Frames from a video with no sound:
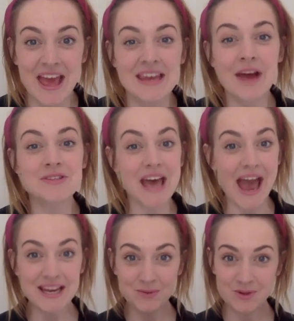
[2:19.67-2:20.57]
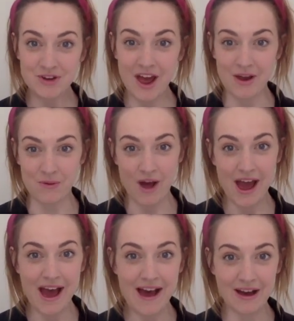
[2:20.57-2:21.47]
Now does anyone know
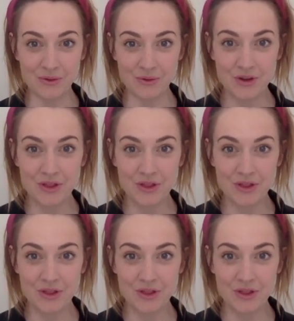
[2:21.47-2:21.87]
how